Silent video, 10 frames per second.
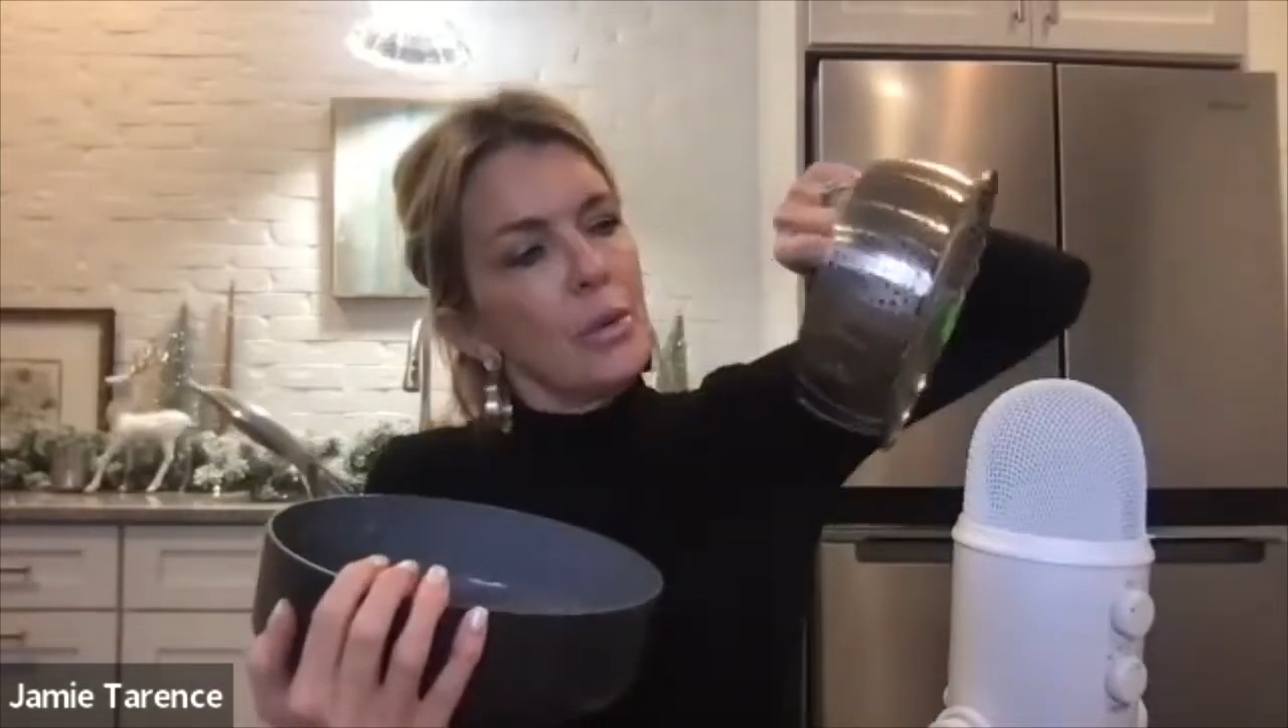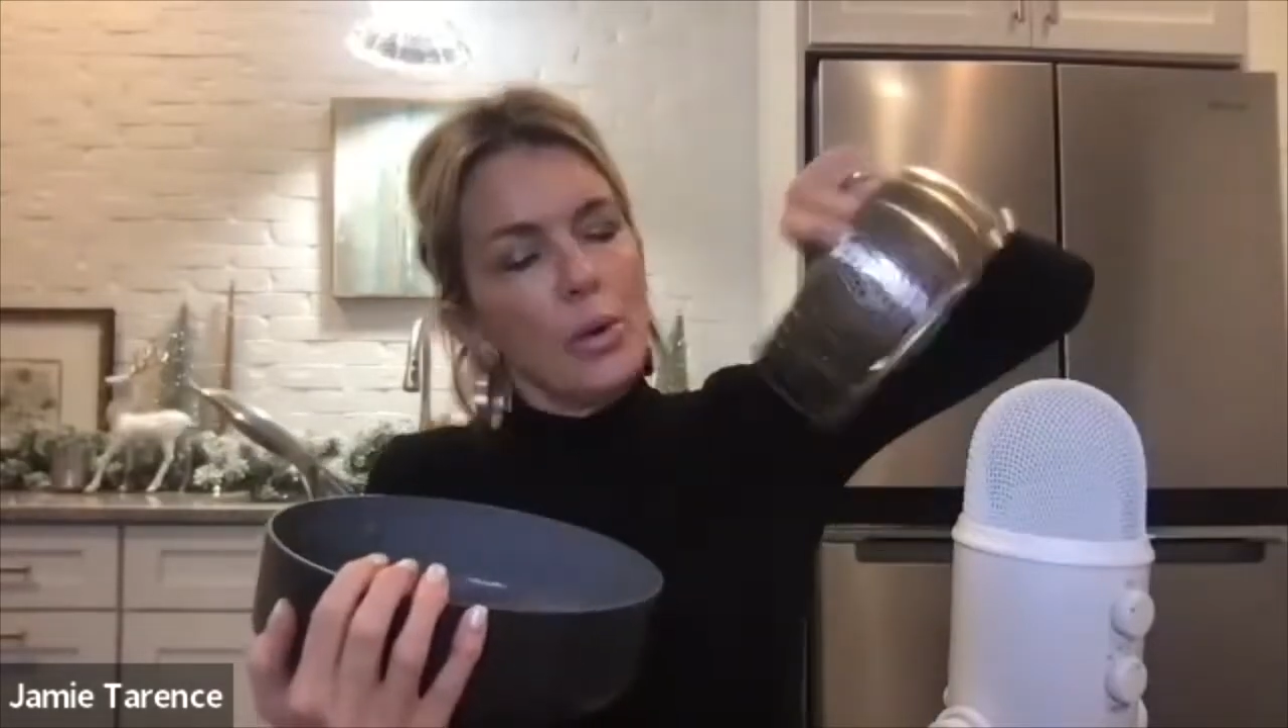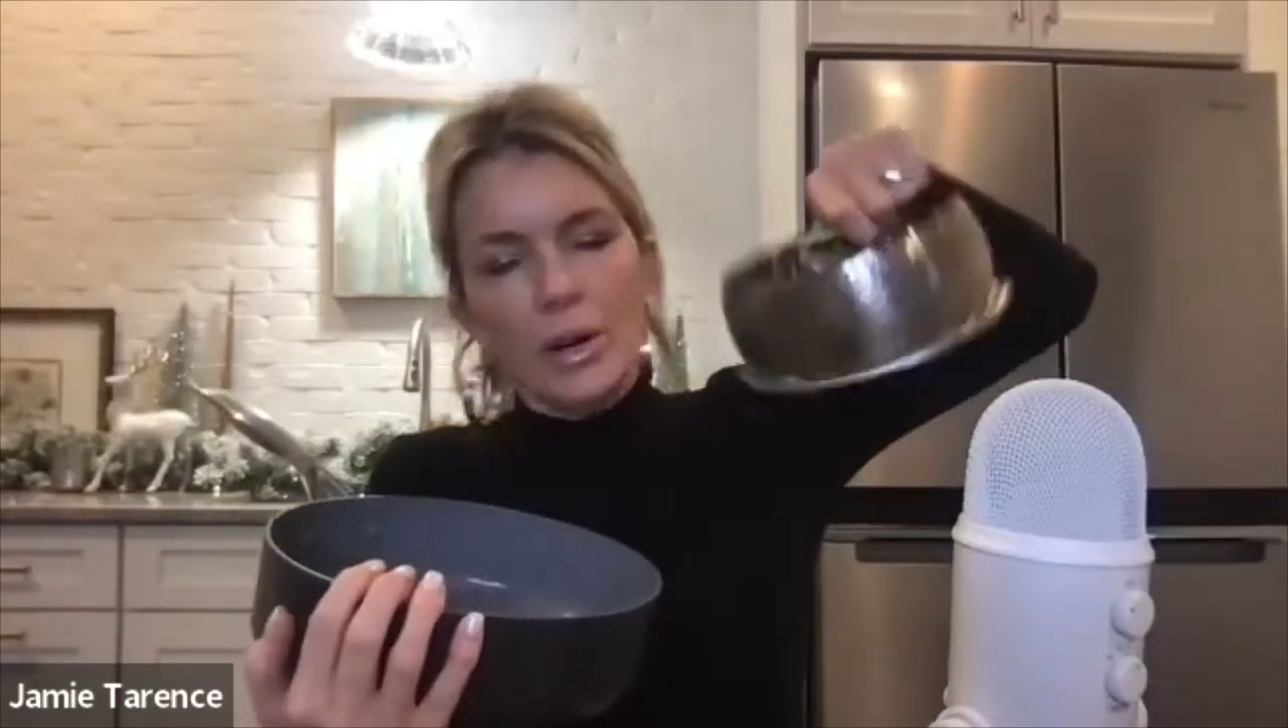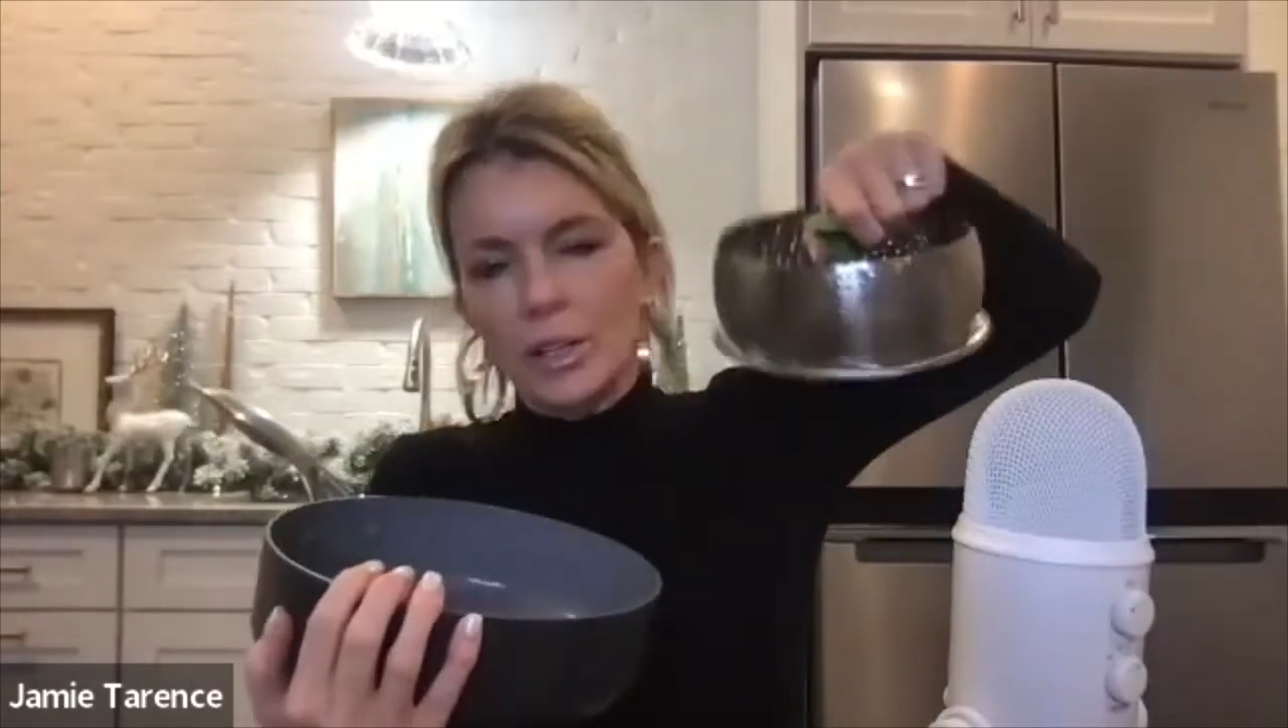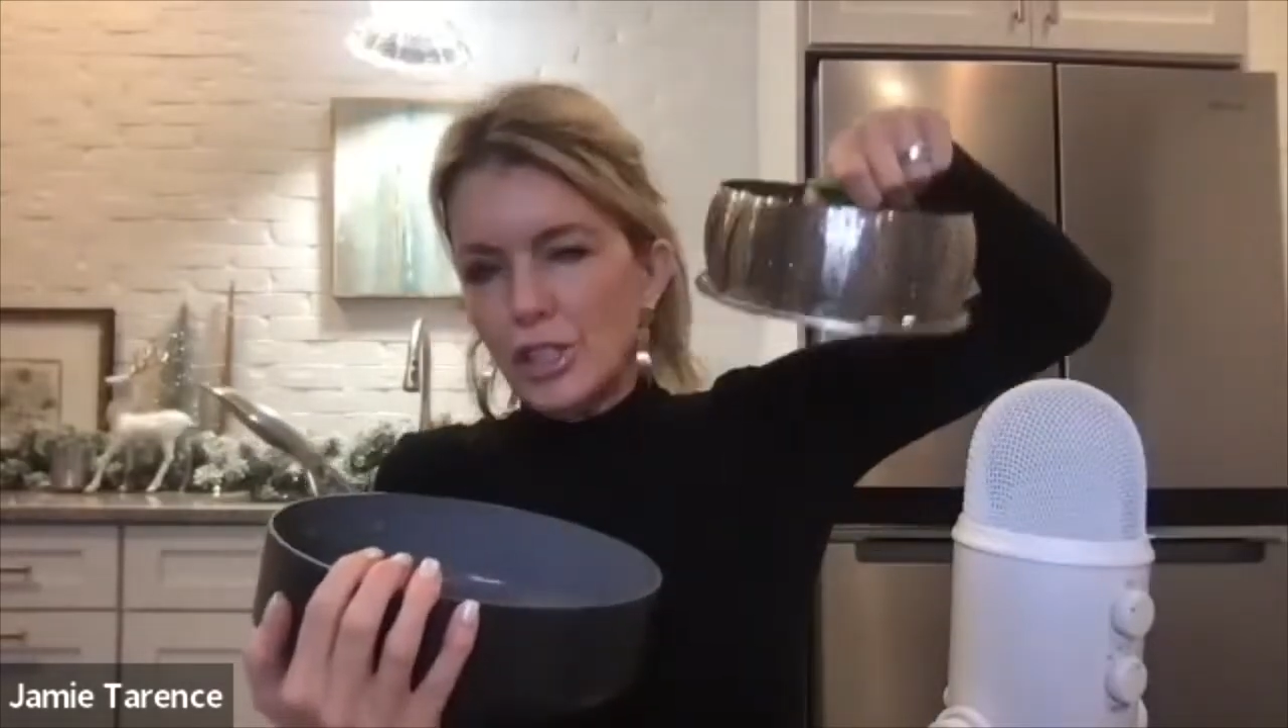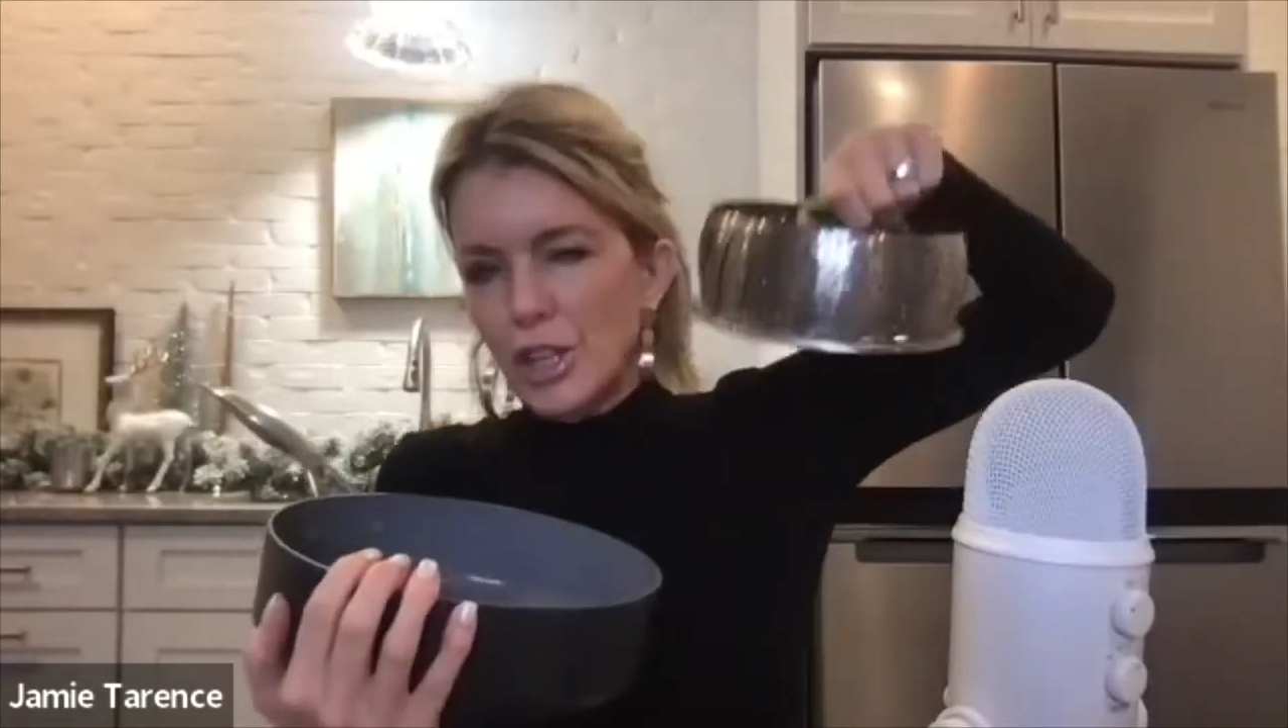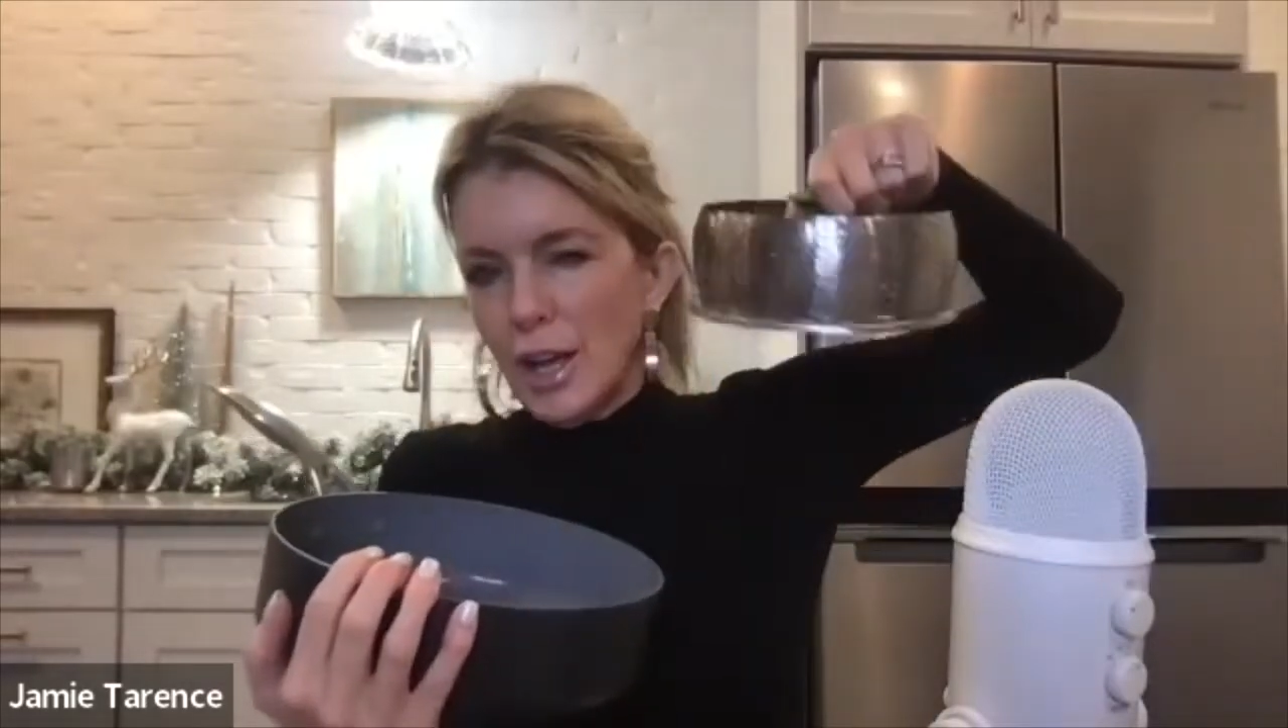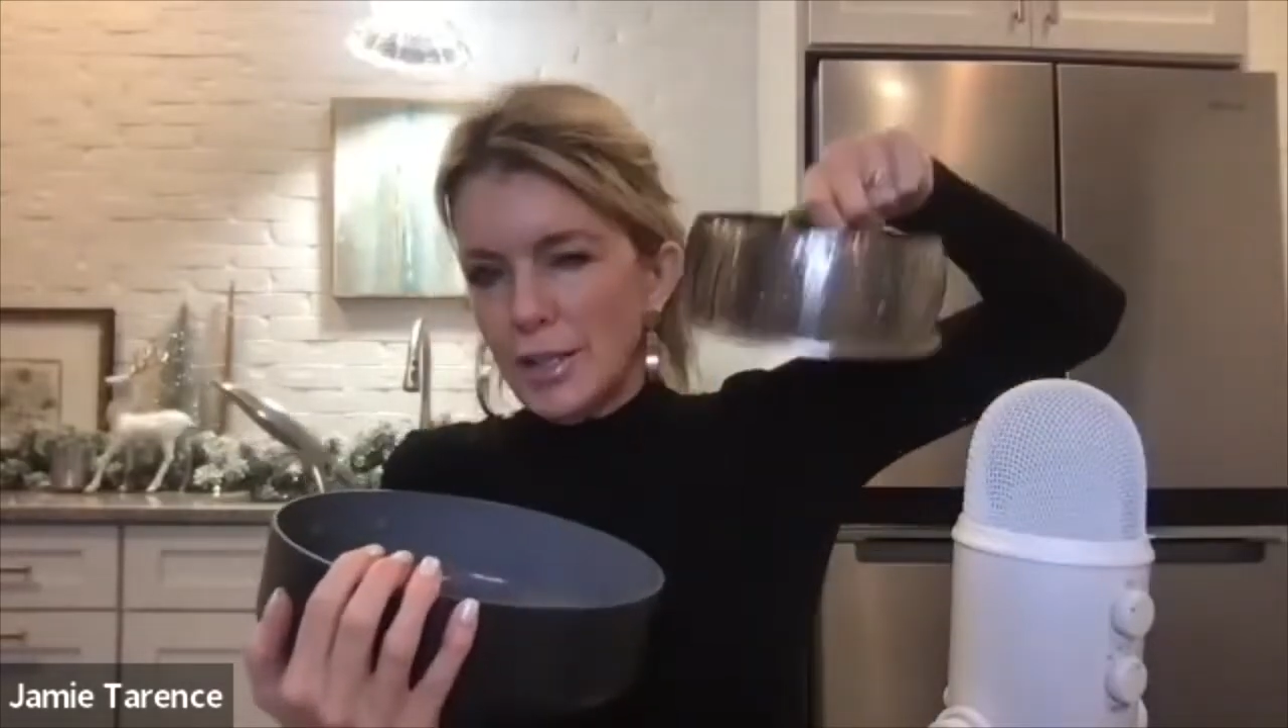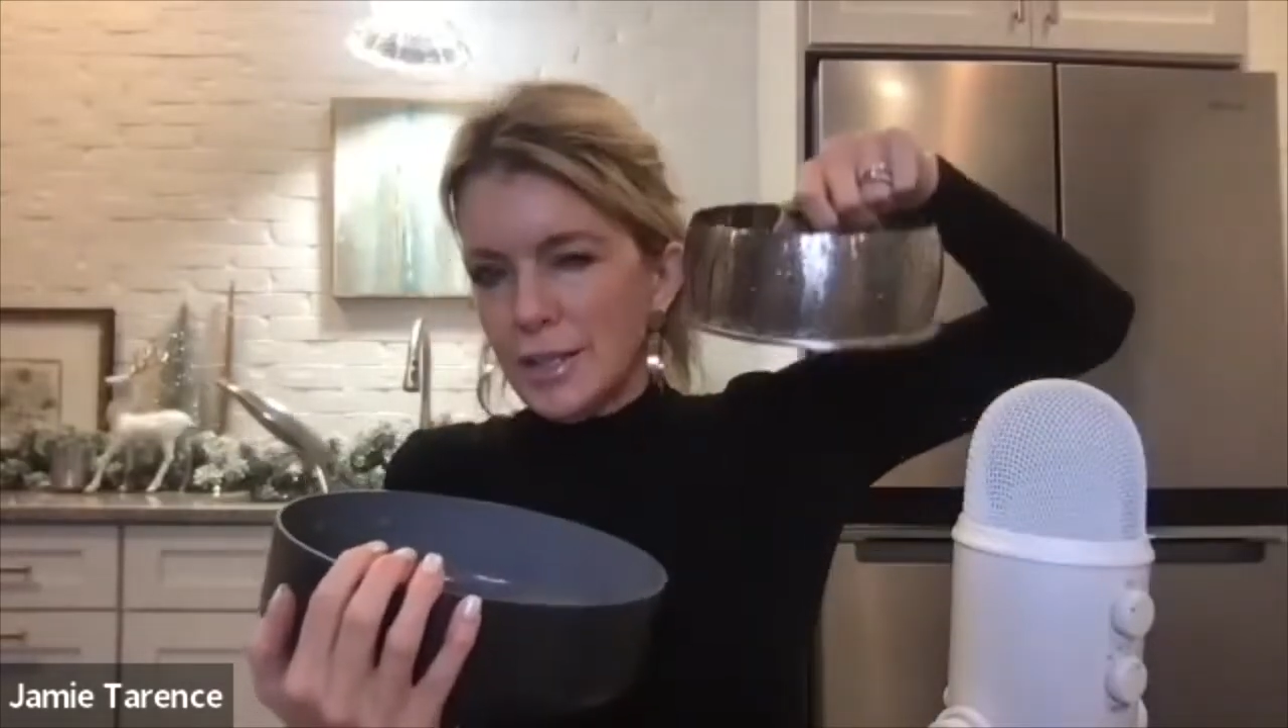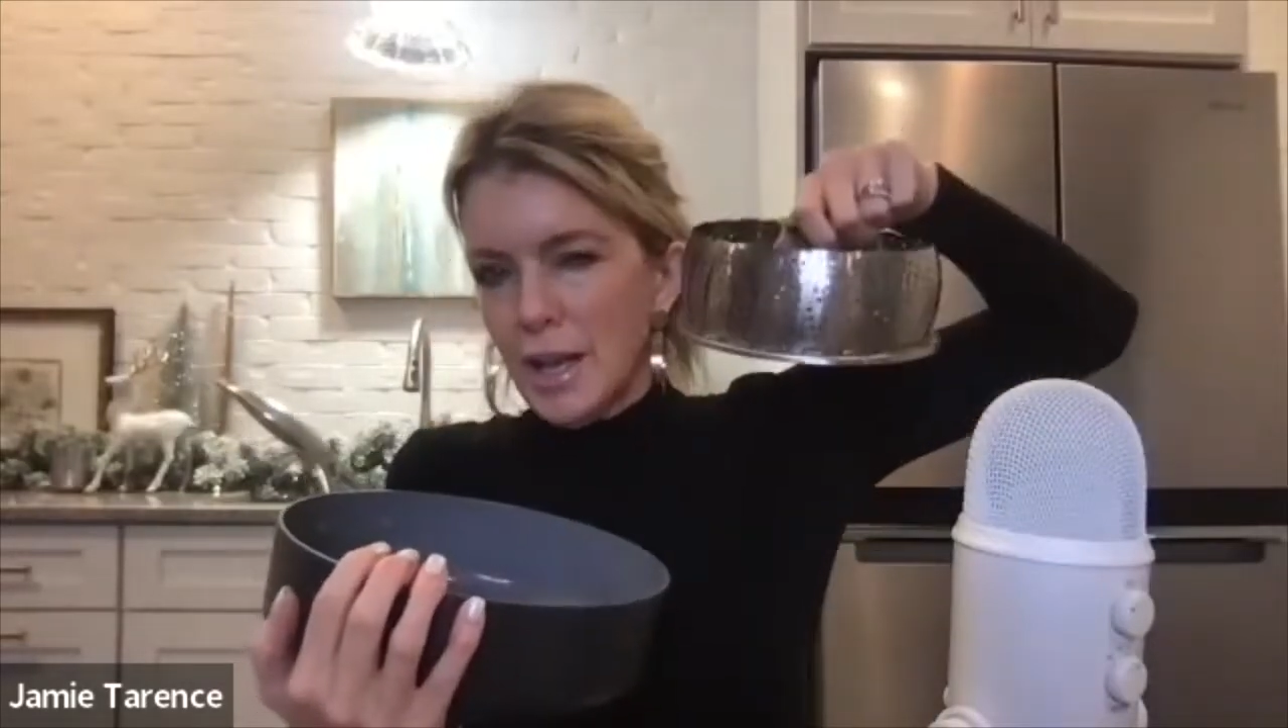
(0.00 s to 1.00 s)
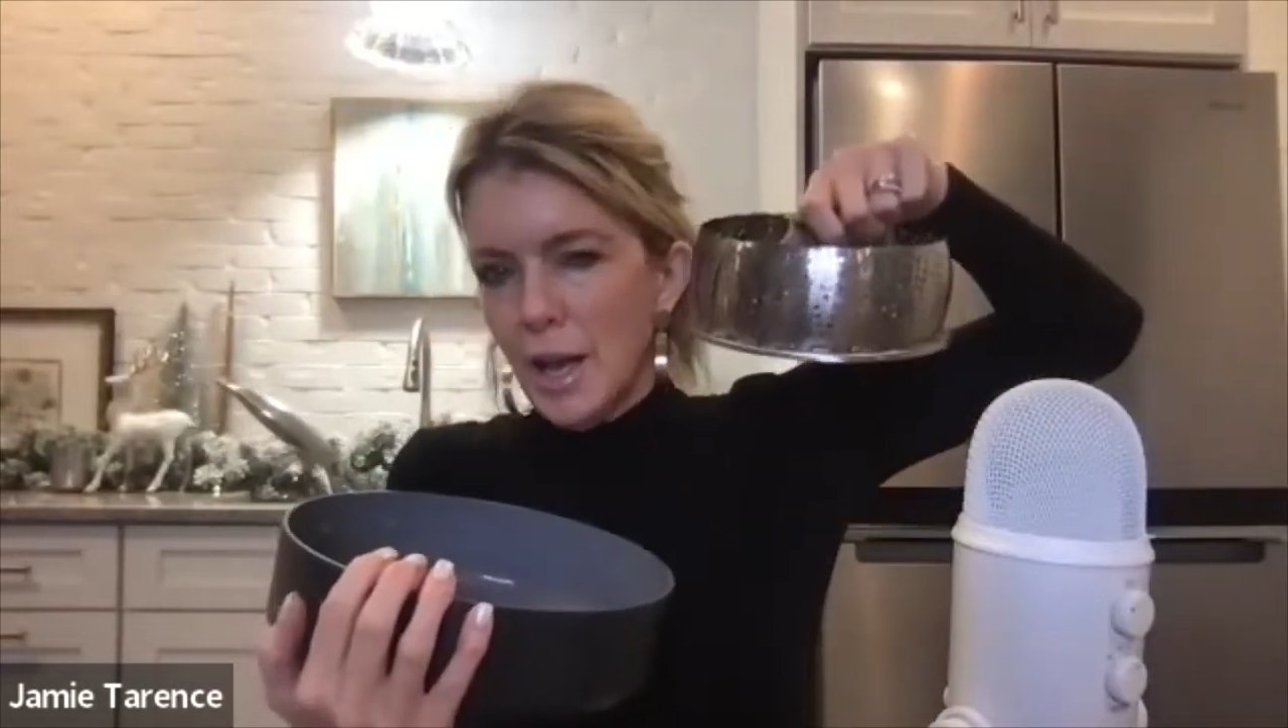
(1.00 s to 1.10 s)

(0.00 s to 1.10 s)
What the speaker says: where it just